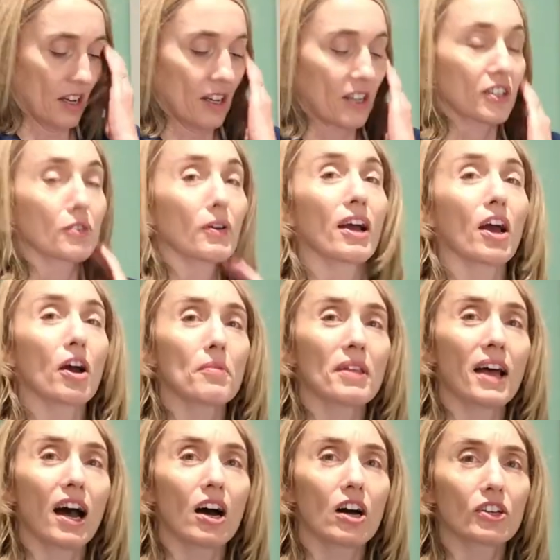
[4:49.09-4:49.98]
So I hope
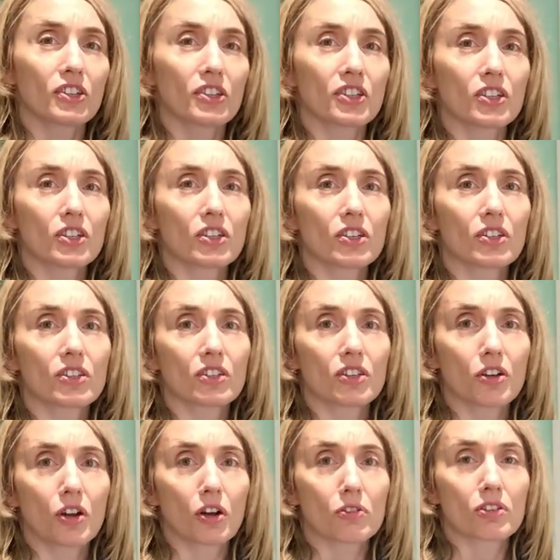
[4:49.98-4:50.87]
that answers,
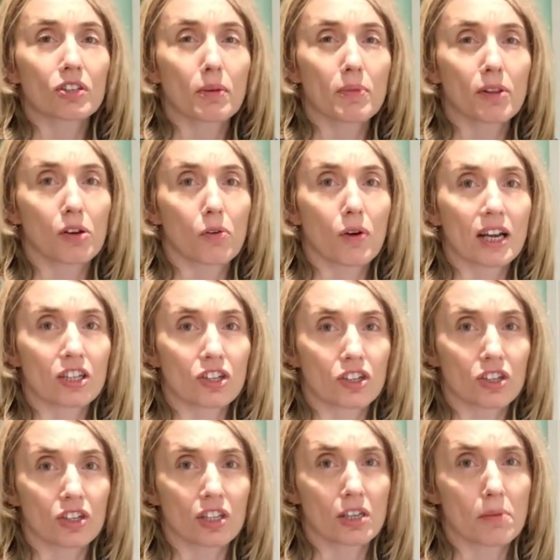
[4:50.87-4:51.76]
some of the
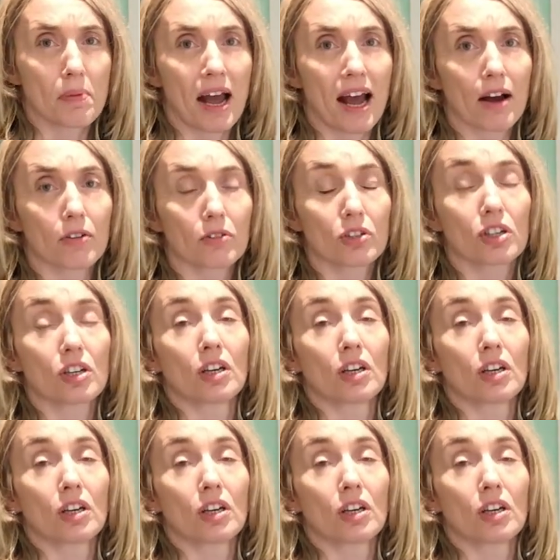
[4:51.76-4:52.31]
questions about